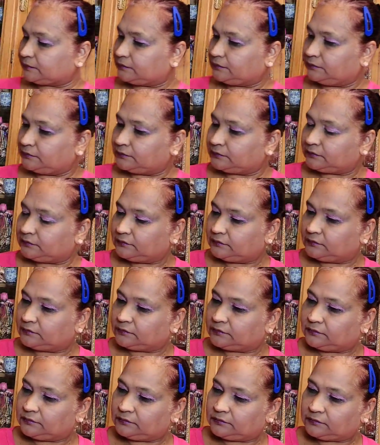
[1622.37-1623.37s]

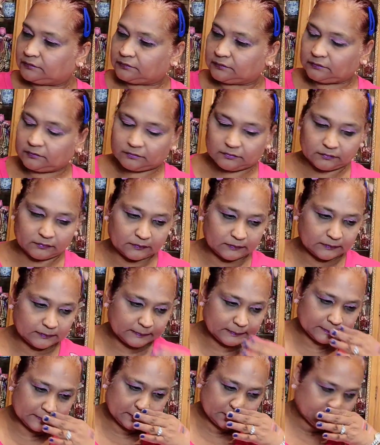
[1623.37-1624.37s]

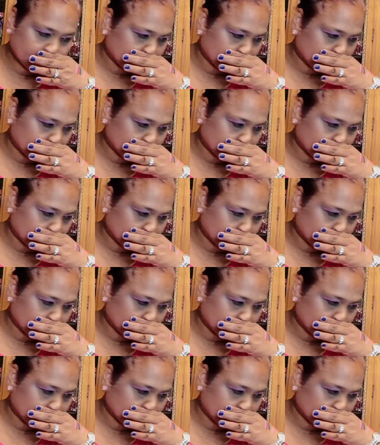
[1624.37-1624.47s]
Nothing is said.